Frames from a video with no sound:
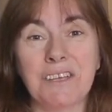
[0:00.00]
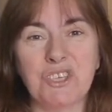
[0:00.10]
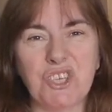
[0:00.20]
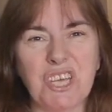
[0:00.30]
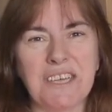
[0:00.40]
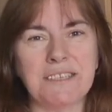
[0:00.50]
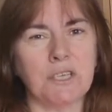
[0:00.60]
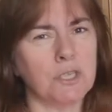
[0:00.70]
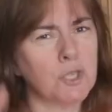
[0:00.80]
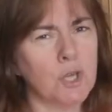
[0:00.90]

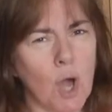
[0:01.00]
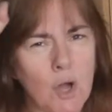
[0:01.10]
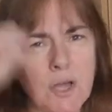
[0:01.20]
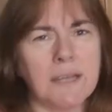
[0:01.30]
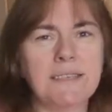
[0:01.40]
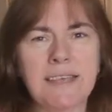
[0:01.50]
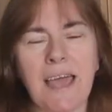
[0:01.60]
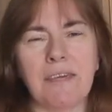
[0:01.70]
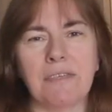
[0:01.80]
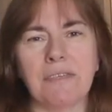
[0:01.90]
Jesus conquered
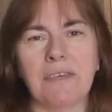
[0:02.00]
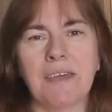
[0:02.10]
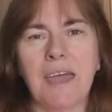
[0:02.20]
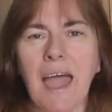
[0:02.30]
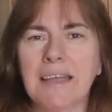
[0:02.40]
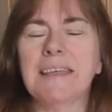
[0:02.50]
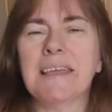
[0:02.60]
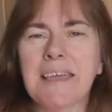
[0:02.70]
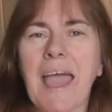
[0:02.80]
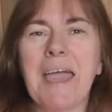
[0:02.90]
death and he
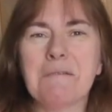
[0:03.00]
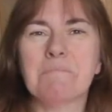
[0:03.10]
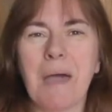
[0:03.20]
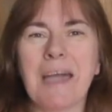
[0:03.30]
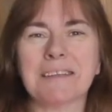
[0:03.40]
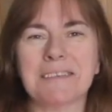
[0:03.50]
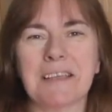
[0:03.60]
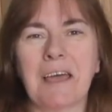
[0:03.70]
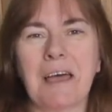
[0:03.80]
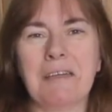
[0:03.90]
came back to
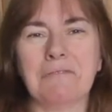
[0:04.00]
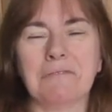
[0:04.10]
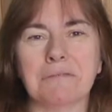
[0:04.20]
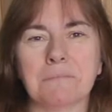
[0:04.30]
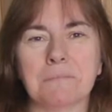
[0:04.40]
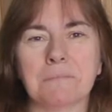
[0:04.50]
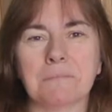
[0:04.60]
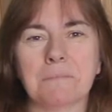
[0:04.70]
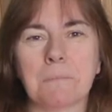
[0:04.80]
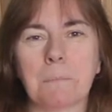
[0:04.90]
life.
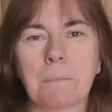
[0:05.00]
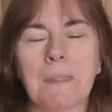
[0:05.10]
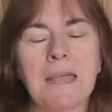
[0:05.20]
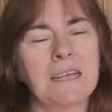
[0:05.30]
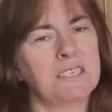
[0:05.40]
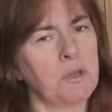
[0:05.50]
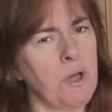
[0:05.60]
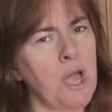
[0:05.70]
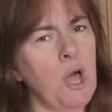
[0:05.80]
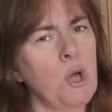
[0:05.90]
So
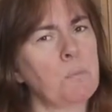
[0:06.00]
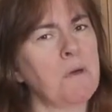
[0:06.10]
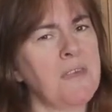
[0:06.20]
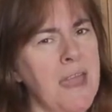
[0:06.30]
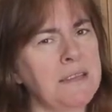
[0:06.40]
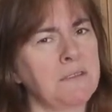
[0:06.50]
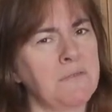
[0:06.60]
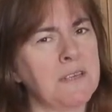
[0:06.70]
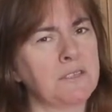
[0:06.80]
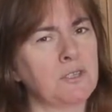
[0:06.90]
I hope at the end of
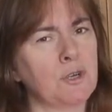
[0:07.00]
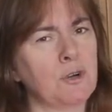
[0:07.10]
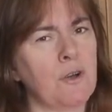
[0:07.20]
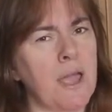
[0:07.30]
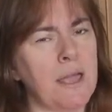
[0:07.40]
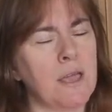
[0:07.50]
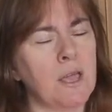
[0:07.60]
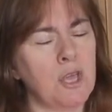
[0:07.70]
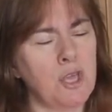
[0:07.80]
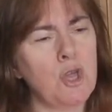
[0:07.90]
this story,
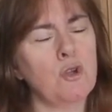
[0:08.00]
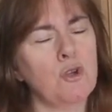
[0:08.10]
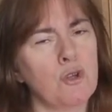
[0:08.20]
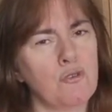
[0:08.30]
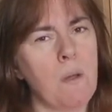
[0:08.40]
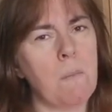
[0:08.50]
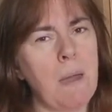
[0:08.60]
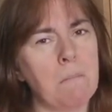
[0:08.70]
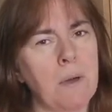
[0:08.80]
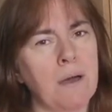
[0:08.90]
you can
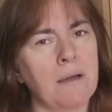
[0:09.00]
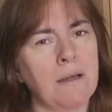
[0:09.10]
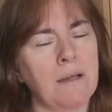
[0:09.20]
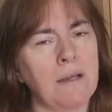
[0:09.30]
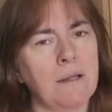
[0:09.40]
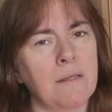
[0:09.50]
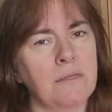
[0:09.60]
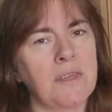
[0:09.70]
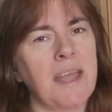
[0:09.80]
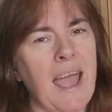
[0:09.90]
remember
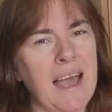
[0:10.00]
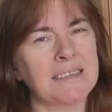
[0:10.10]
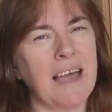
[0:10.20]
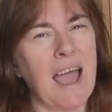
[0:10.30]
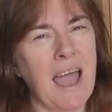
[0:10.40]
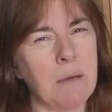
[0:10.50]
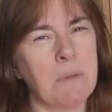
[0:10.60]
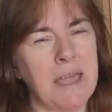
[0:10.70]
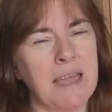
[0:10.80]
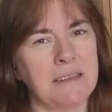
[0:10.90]
that it has a
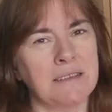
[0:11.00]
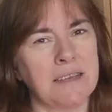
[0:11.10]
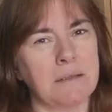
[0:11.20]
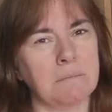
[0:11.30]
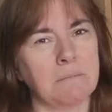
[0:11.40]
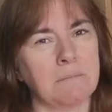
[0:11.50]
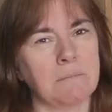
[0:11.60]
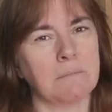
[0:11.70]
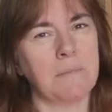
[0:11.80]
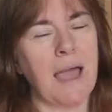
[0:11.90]
happy ending
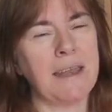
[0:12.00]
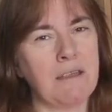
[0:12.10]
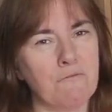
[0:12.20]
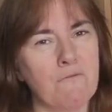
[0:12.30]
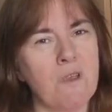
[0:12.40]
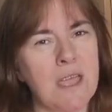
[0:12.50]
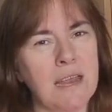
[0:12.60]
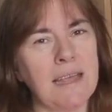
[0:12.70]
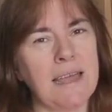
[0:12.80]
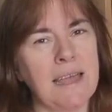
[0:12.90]
and it
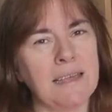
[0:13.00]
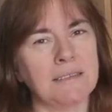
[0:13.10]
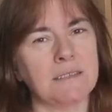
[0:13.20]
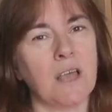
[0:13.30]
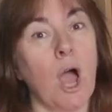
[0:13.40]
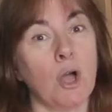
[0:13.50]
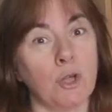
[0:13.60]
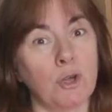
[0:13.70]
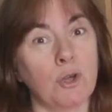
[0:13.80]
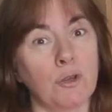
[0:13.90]
really is a
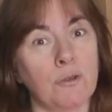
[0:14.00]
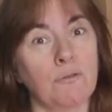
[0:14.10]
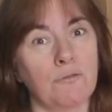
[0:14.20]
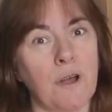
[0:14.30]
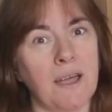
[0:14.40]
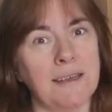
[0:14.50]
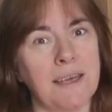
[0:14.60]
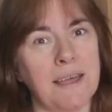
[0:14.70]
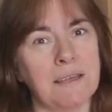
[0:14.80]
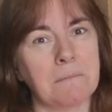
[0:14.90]
Good
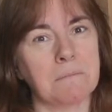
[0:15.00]
Friday.